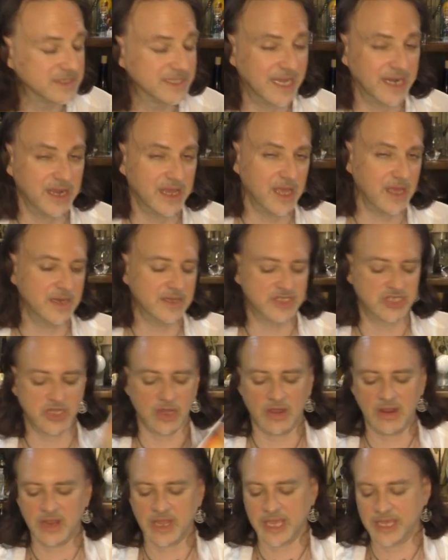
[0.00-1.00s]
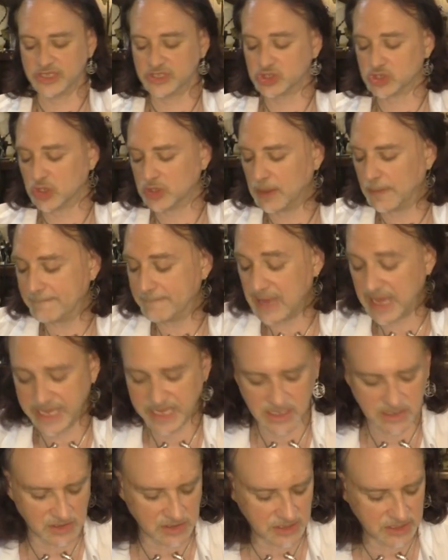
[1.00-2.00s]
dedicated to Archangel
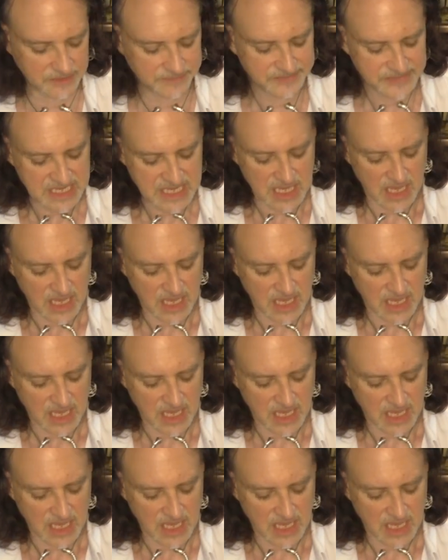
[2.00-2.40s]
Michael.